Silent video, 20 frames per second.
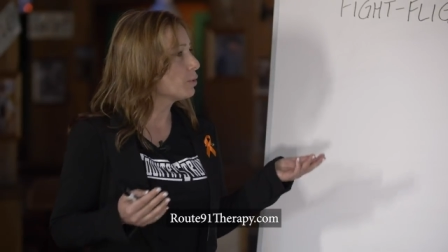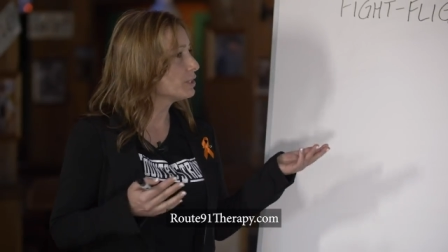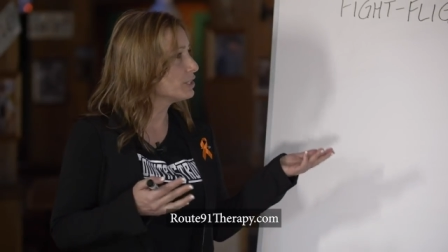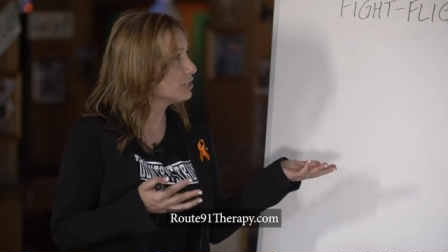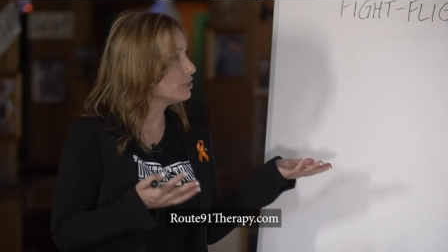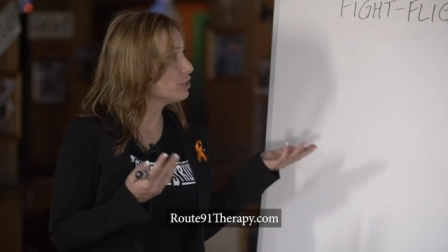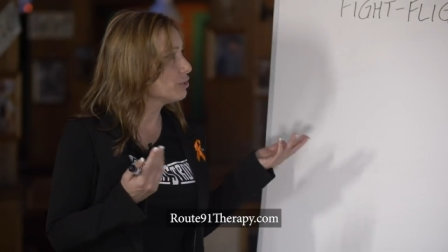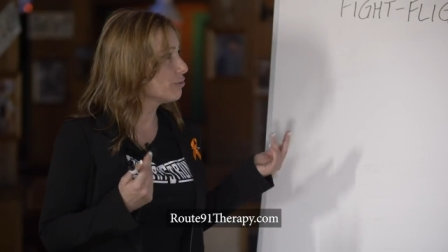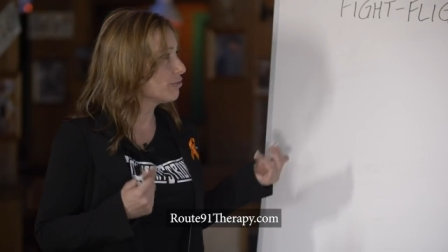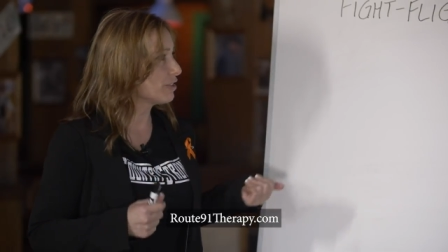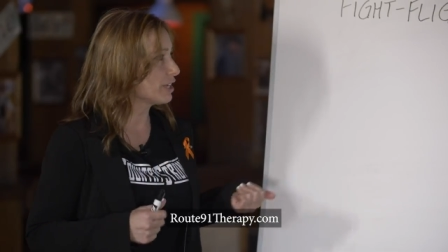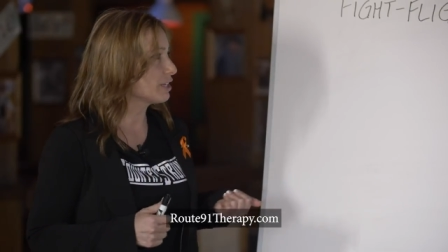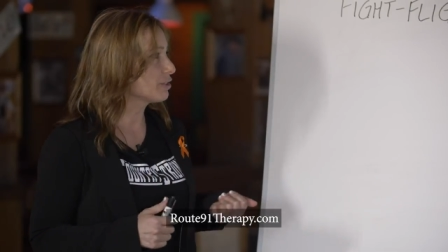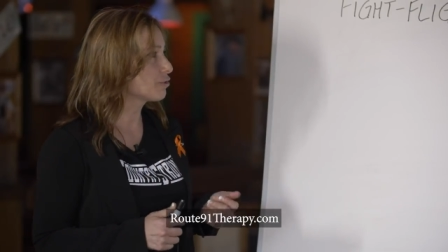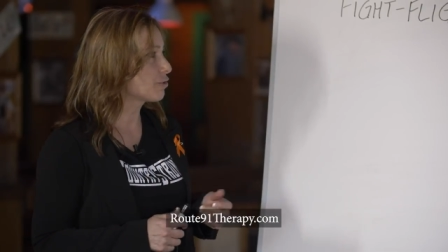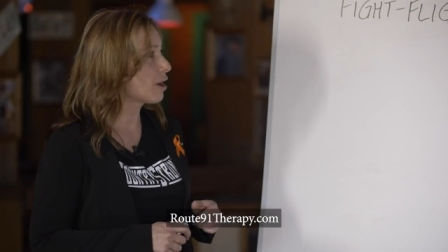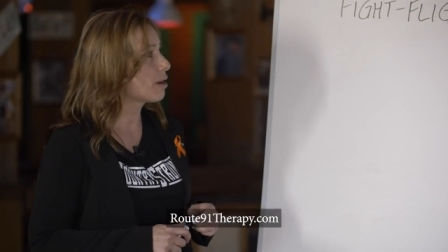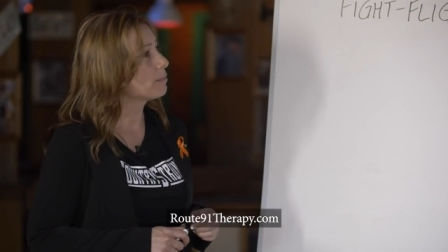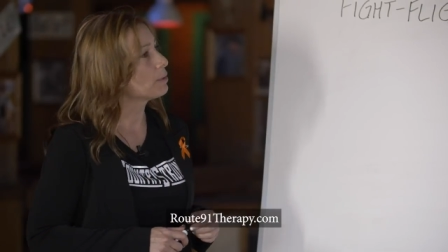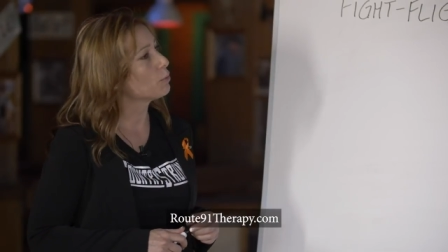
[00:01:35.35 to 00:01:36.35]
What did you
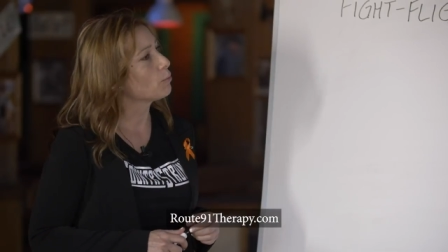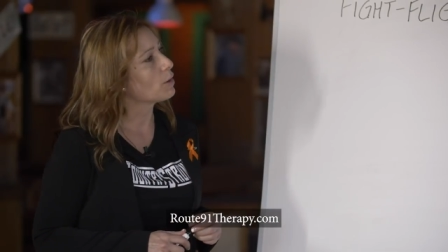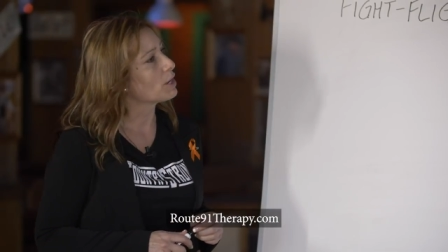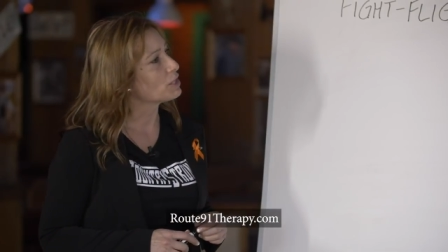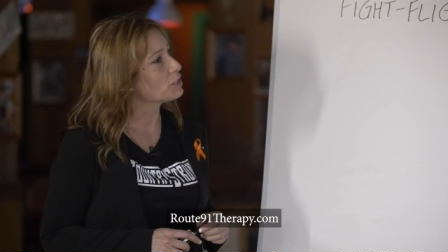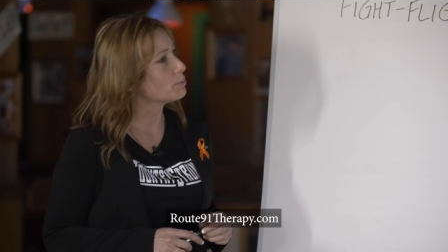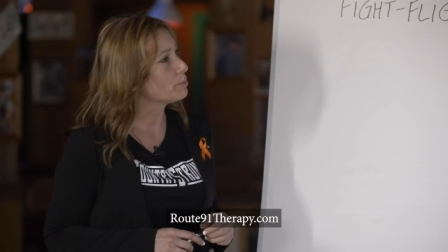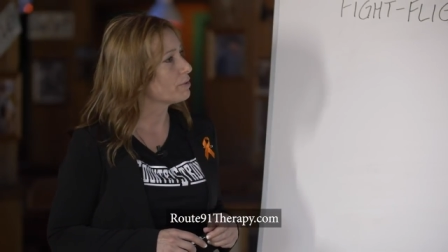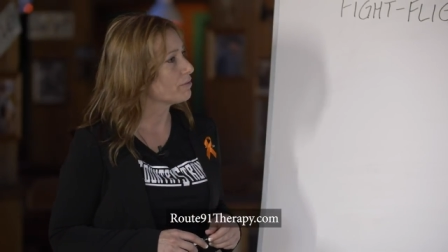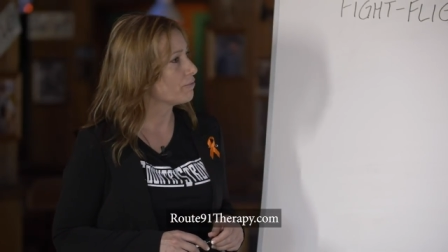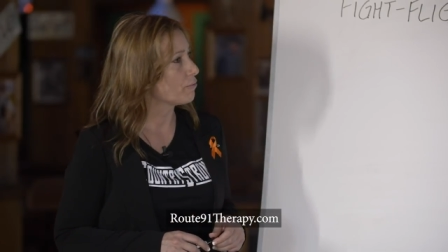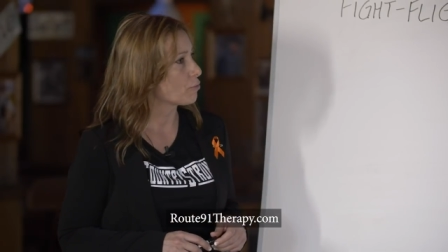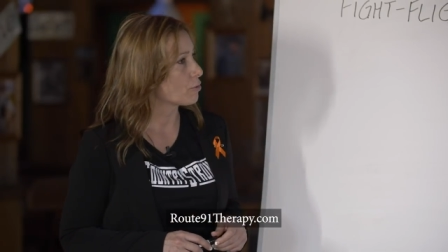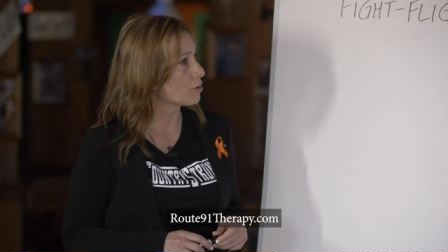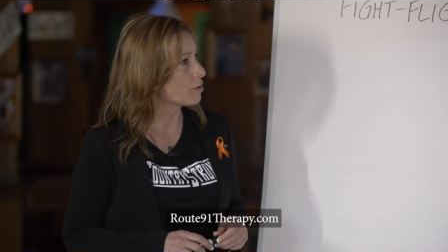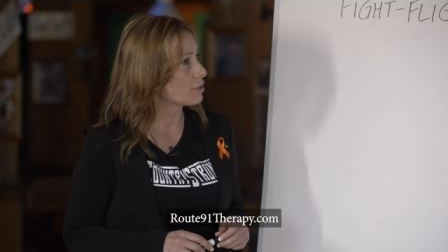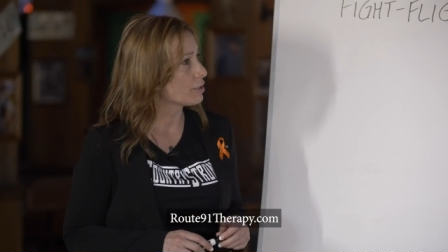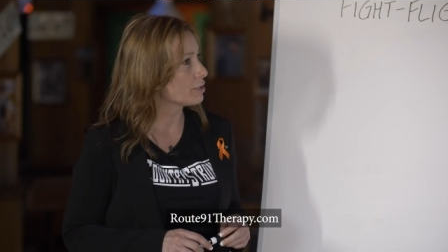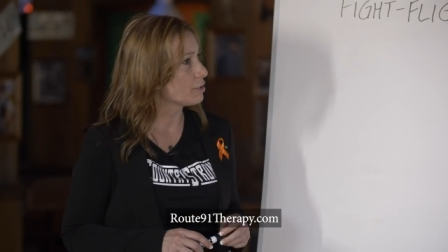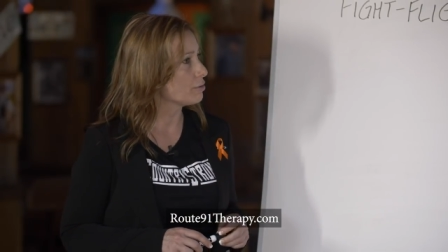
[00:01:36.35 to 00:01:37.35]
think trauma was
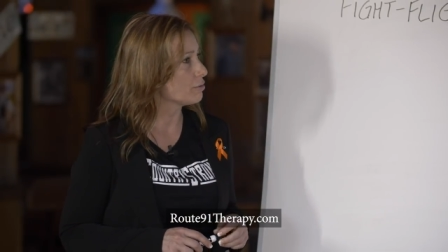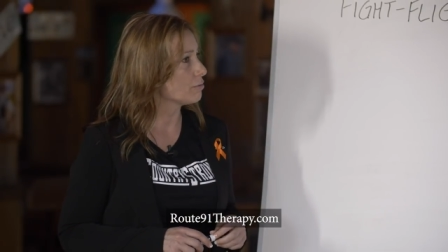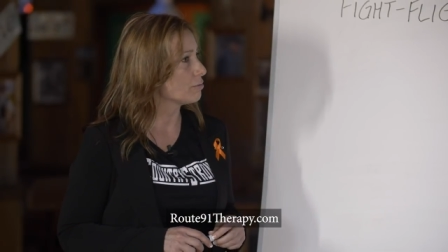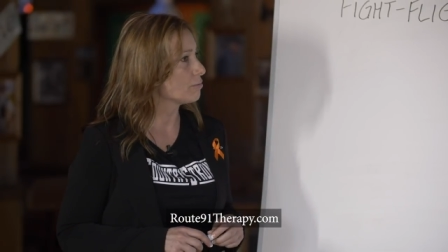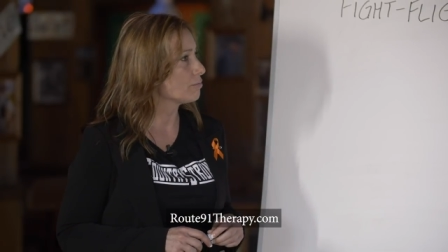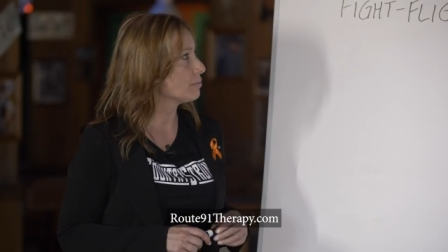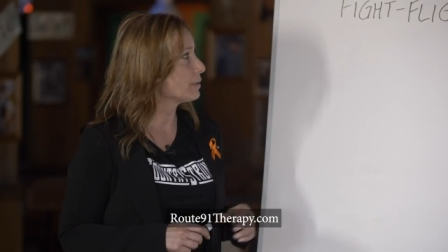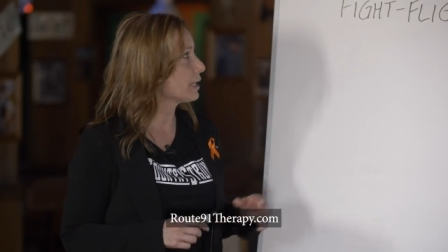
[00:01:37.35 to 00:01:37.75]
before you